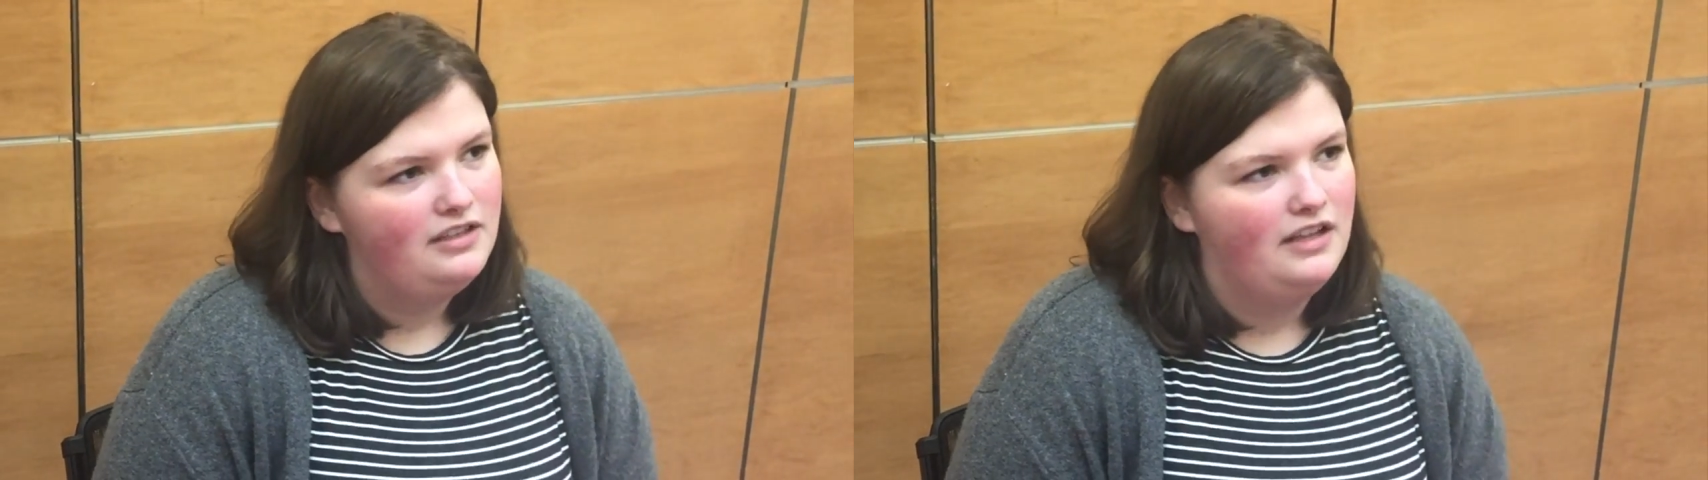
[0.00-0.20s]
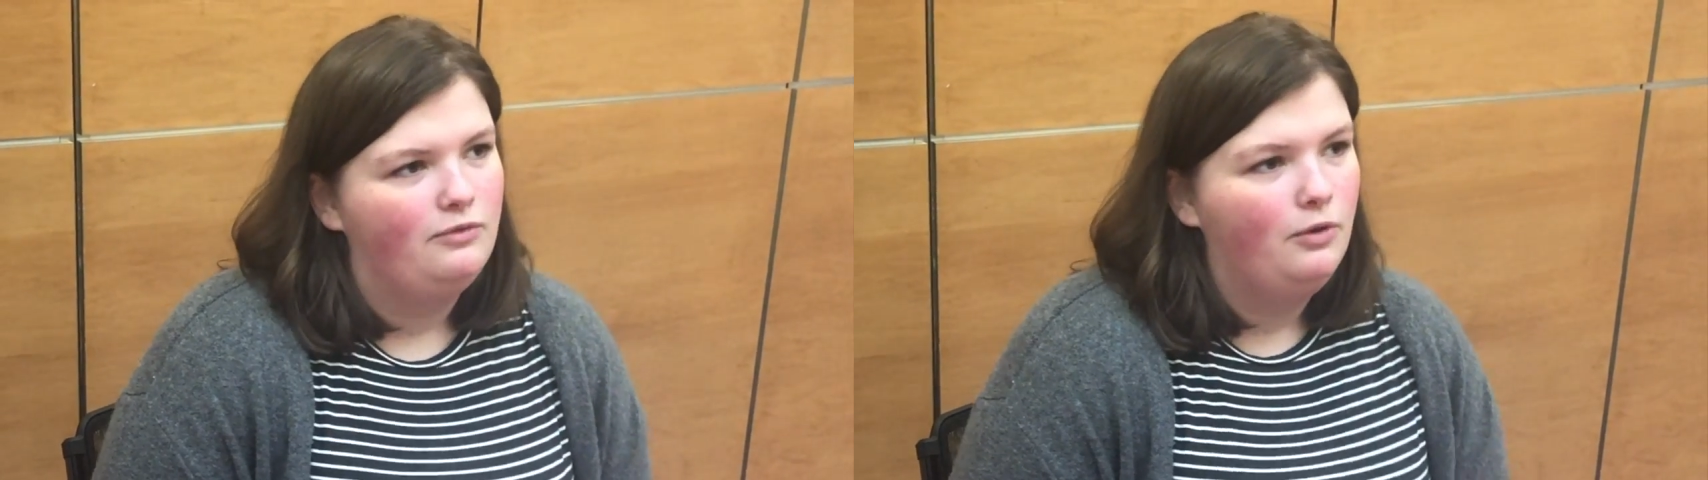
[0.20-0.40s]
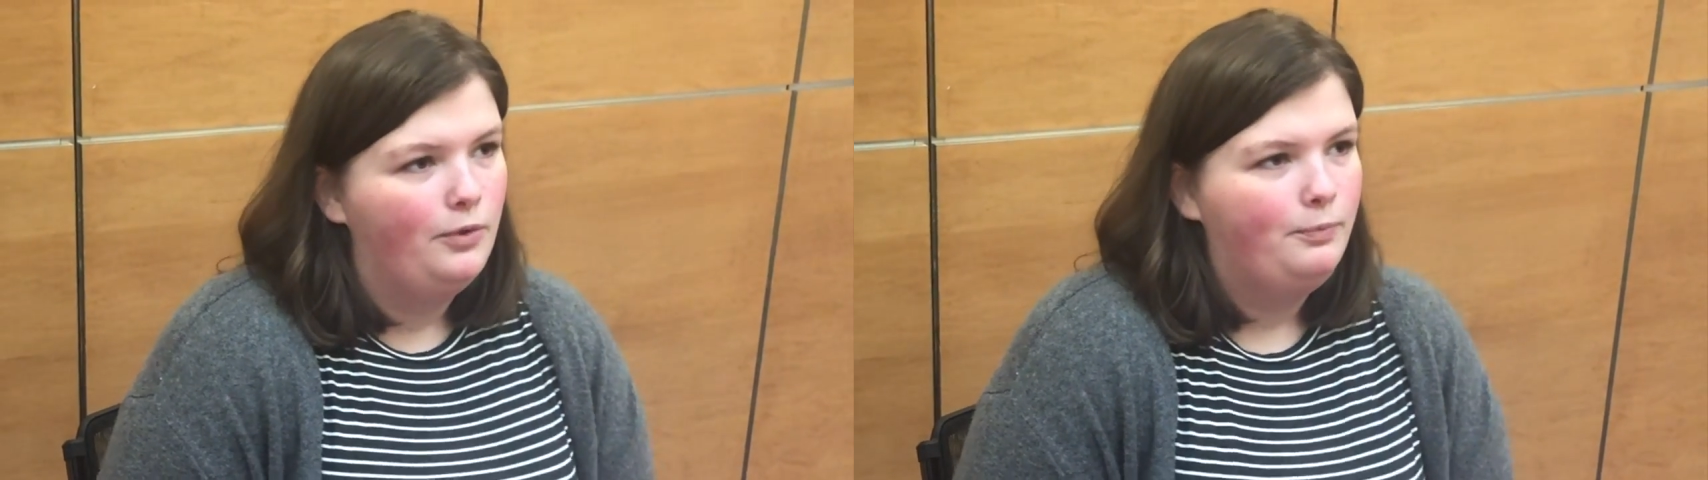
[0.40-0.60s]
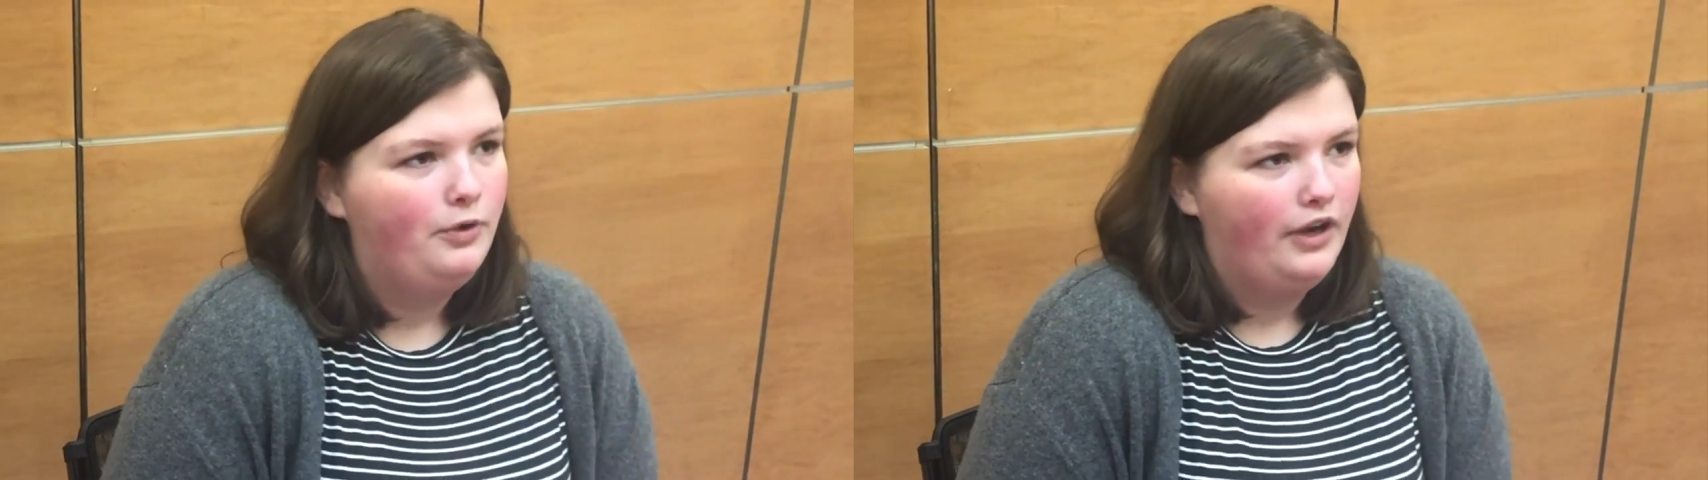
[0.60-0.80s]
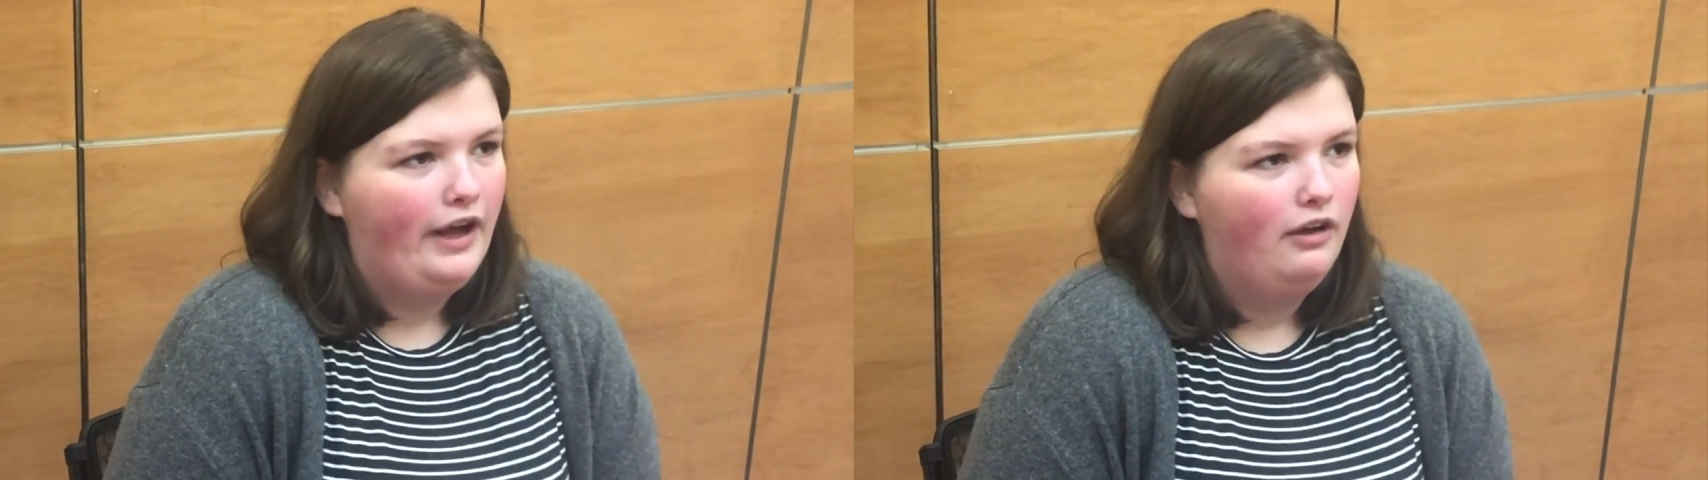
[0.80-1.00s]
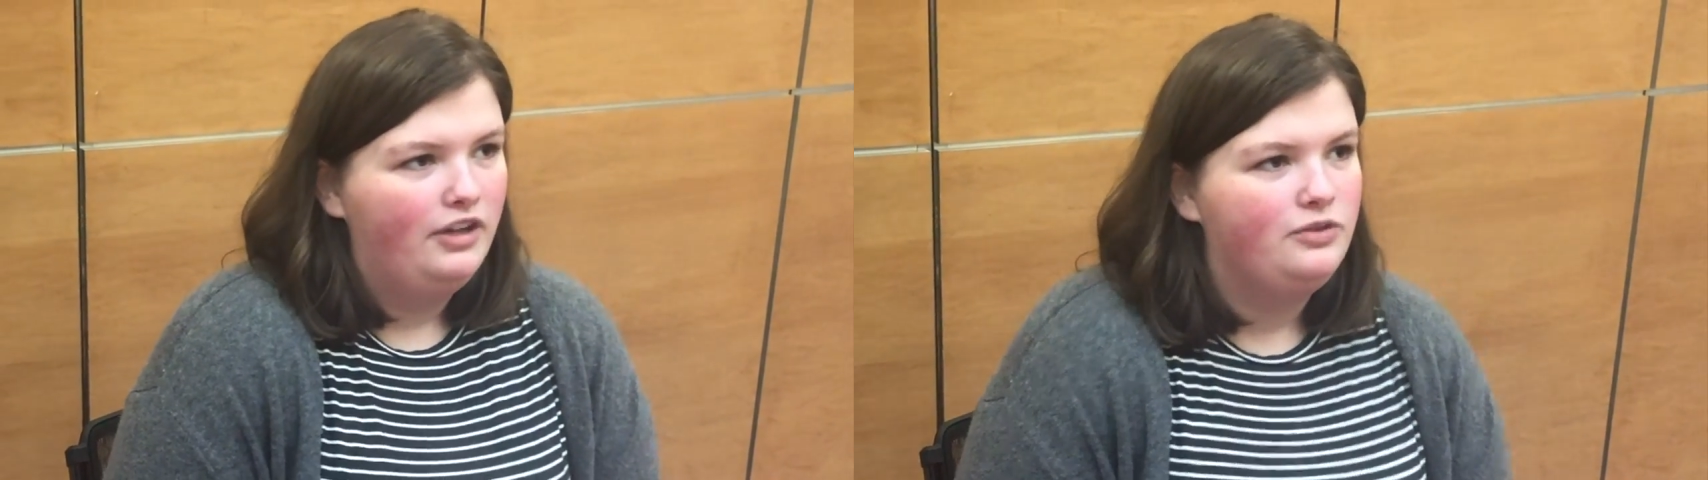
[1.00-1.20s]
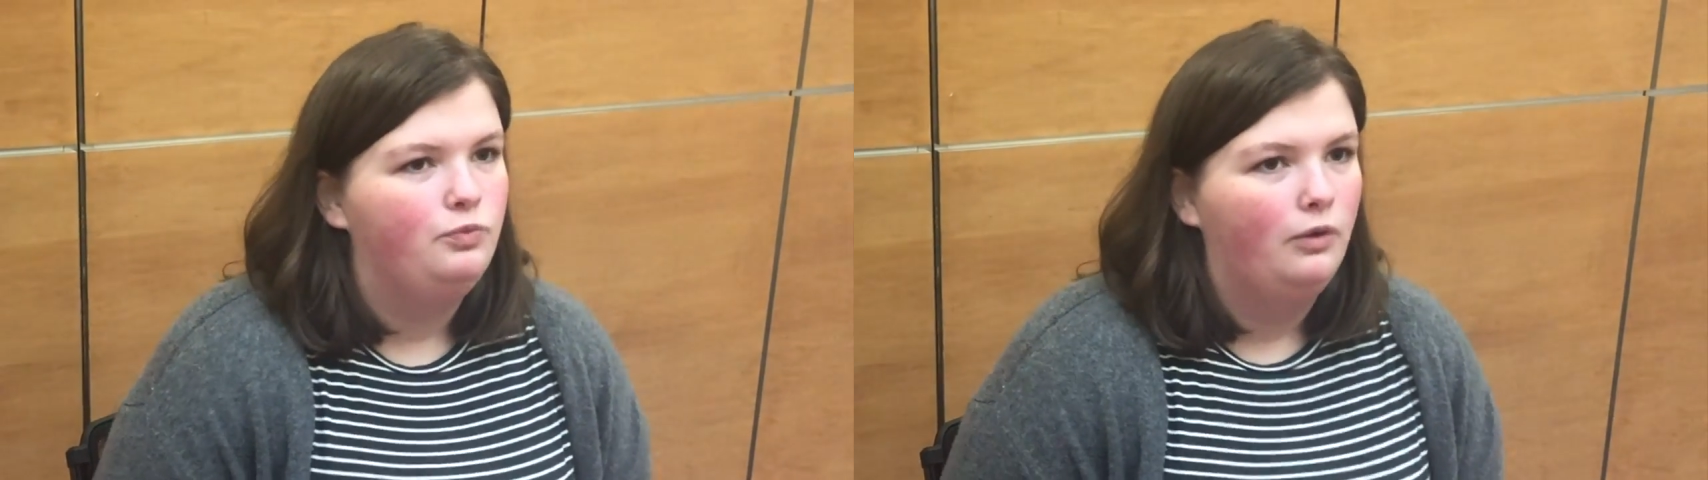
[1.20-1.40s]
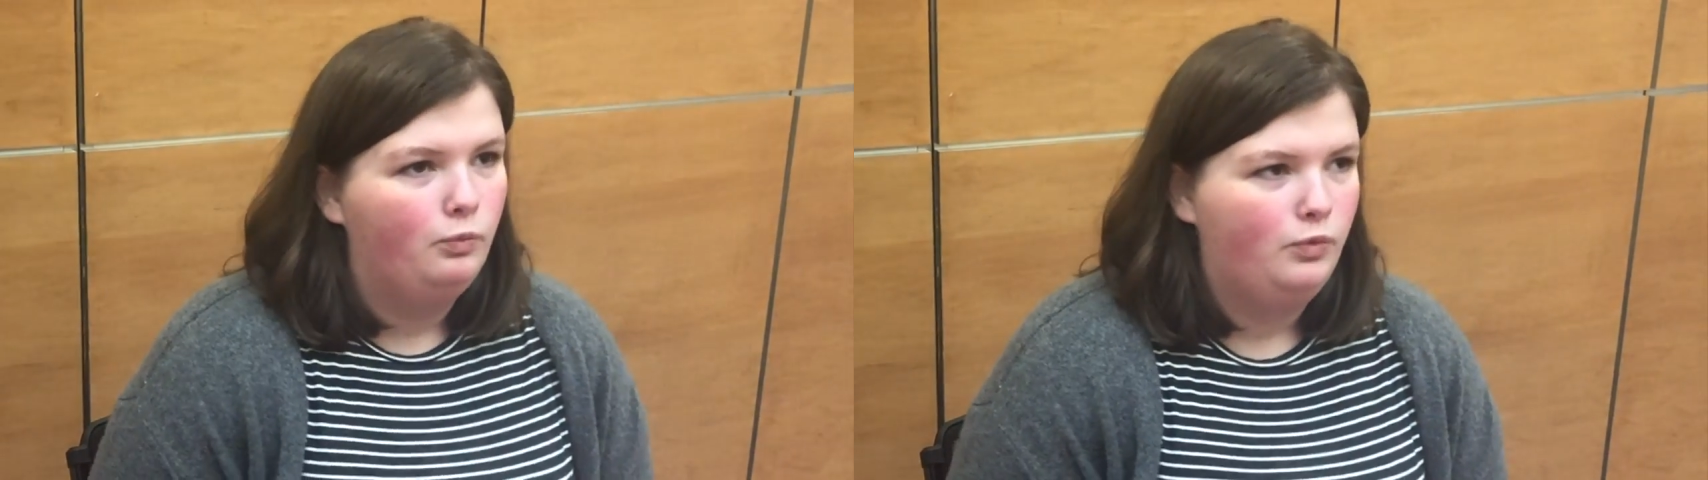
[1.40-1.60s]
and that what we put out is
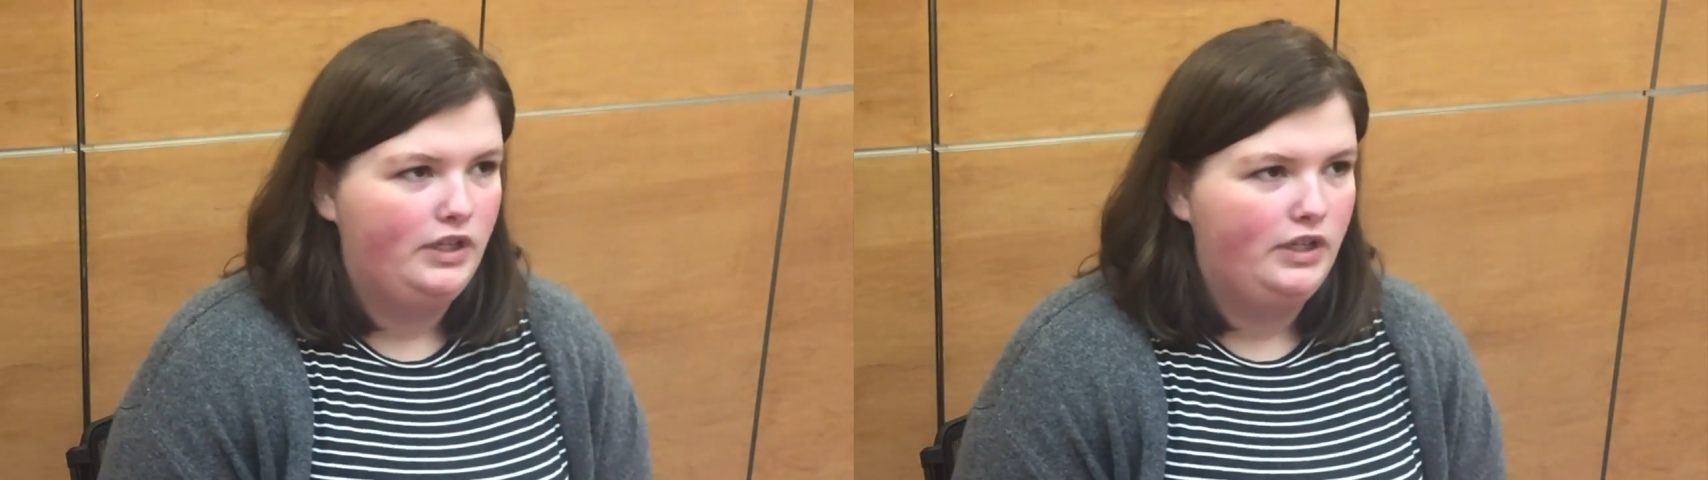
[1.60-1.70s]
what